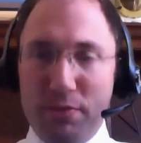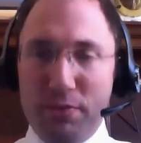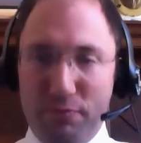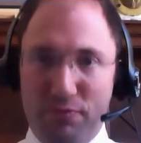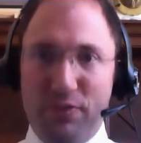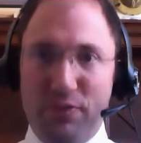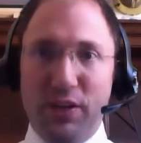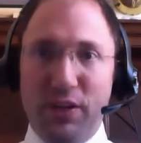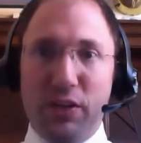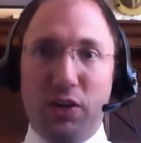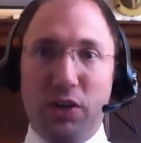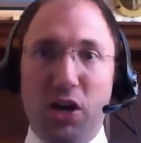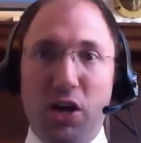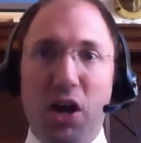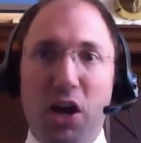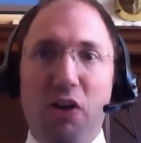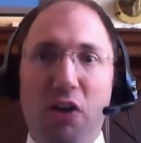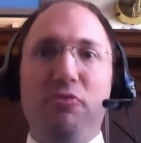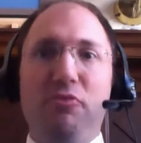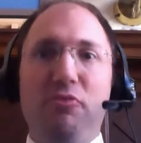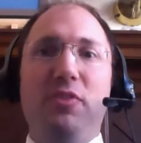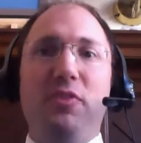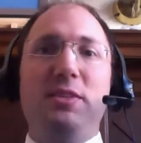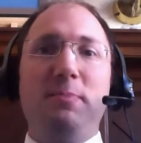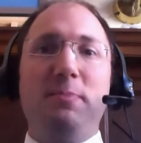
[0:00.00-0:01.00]
fear
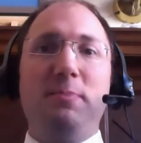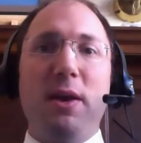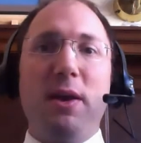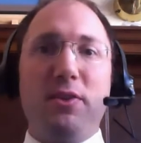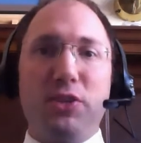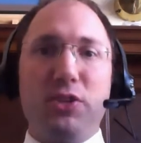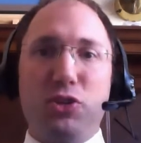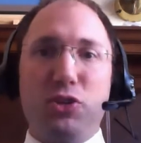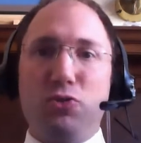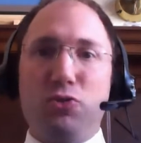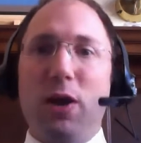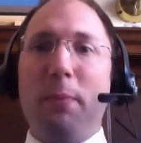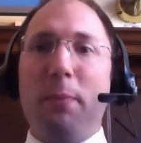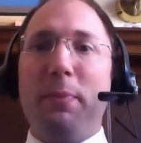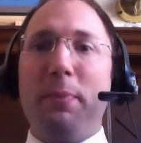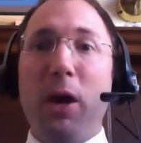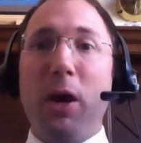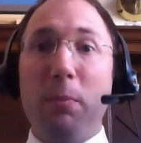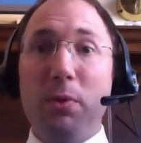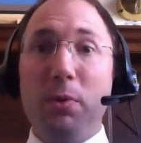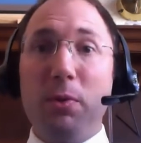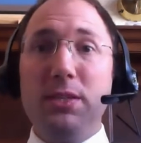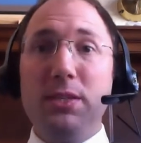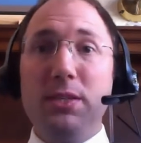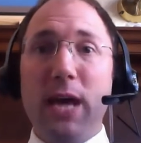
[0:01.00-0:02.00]
of this mountain dropping
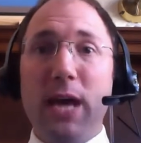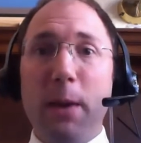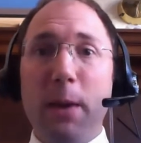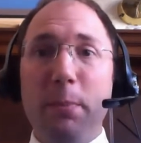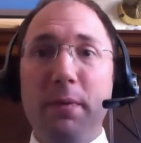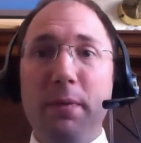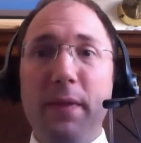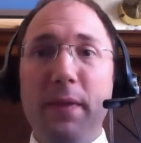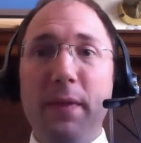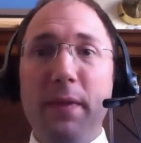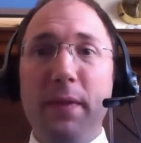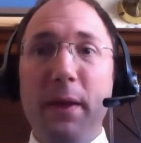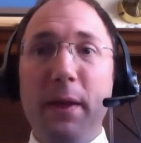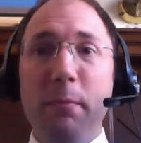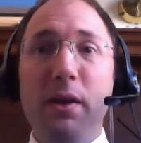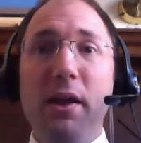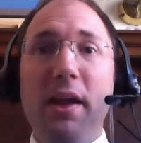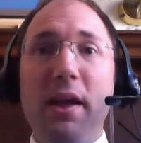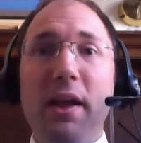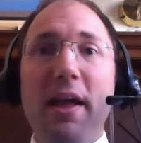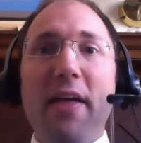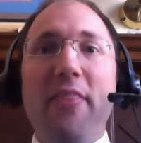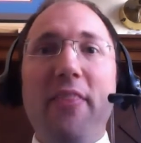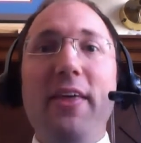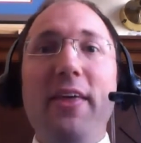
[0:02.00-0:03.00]
up on top of them,
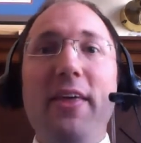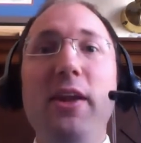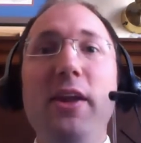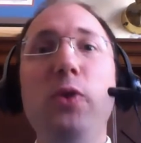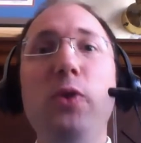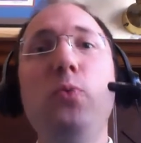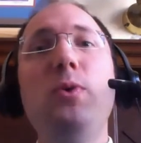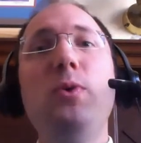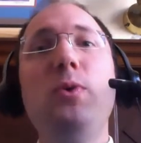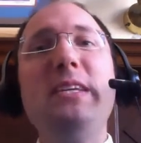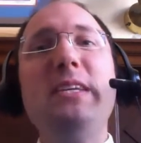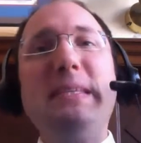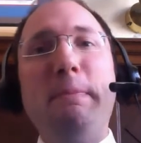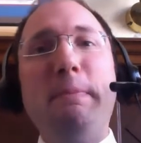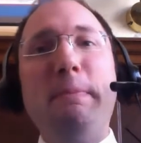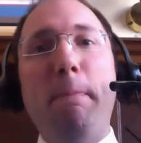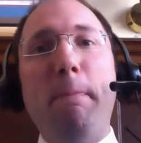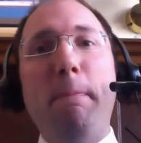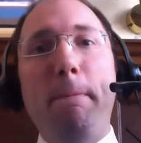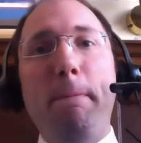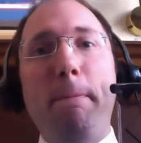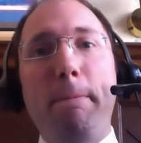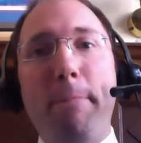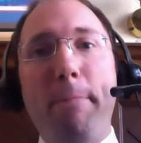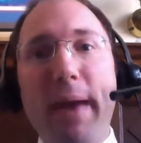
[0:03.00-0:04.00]
that it was
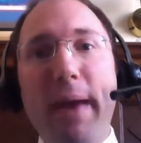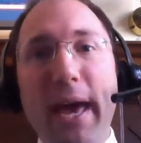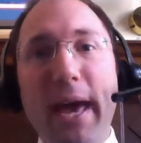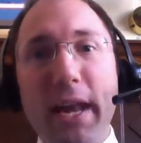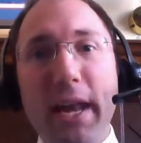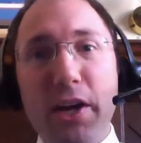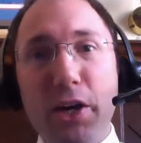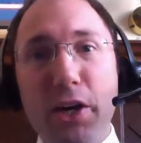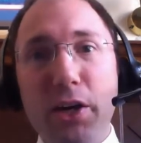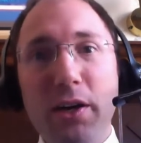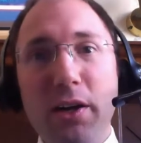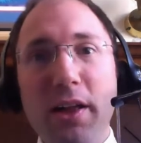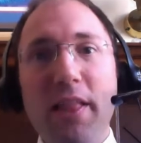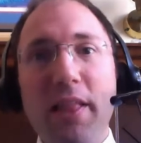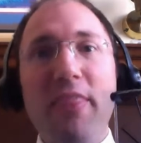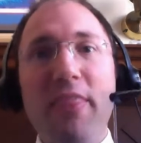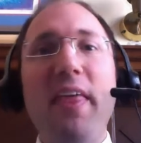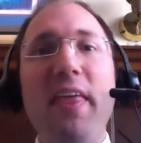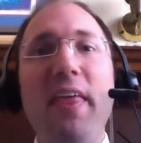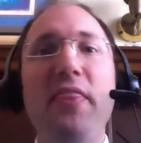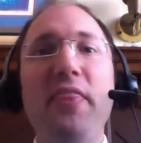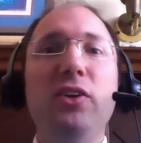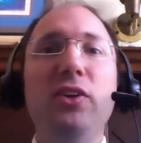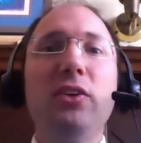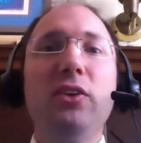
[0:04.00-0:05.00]
better
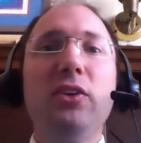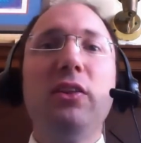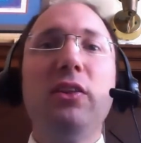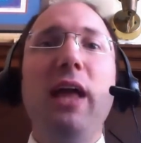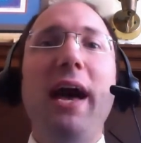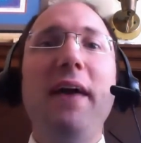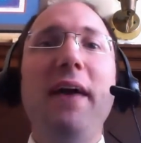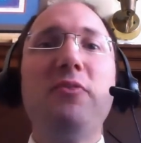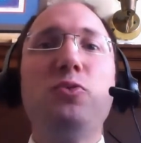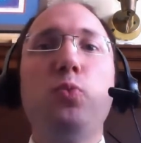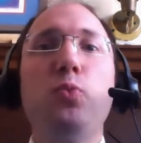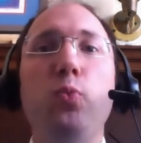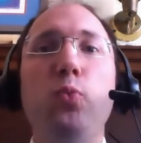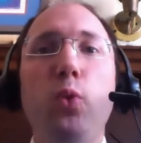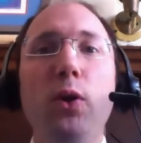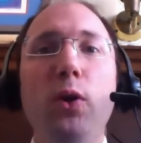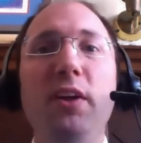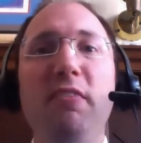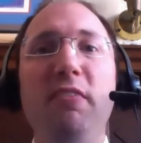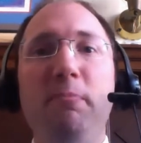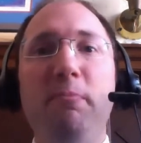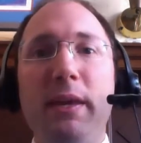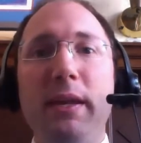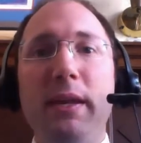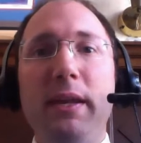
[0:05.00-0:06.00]
than their lives
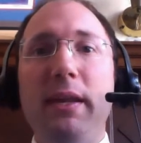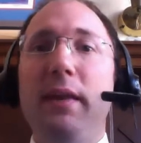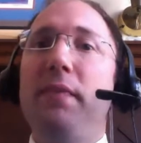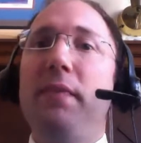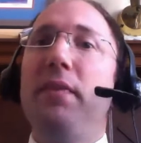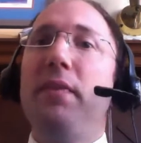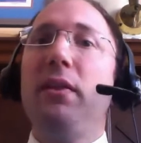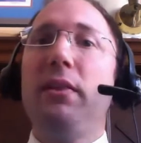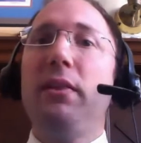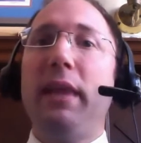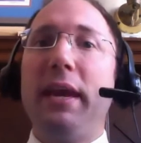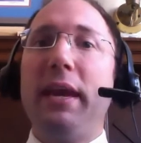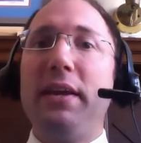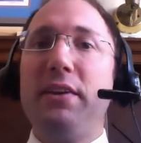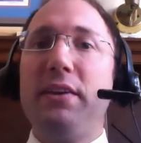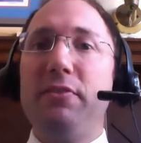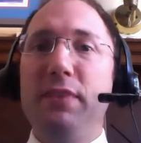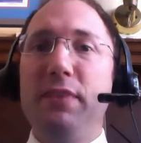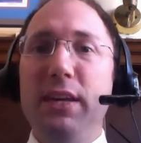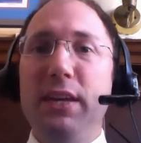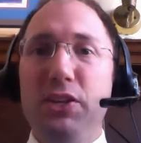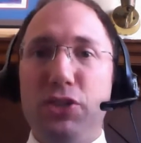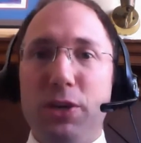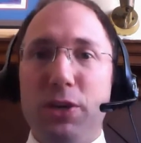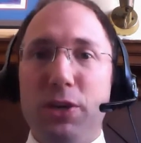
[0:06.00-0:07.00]
would have been in the land
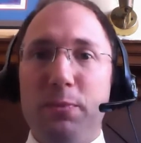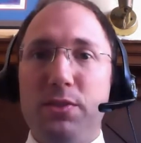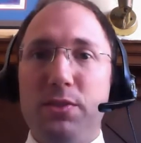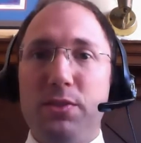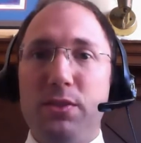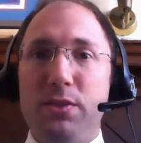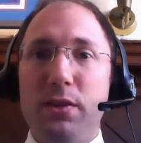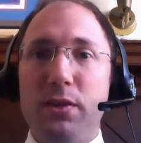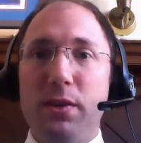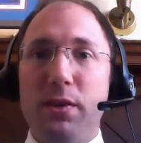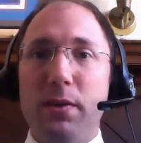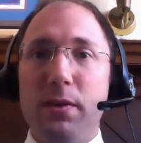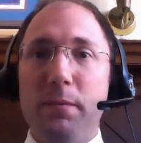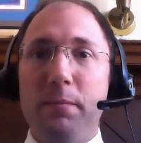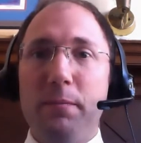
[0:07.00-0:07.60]
of Egypt.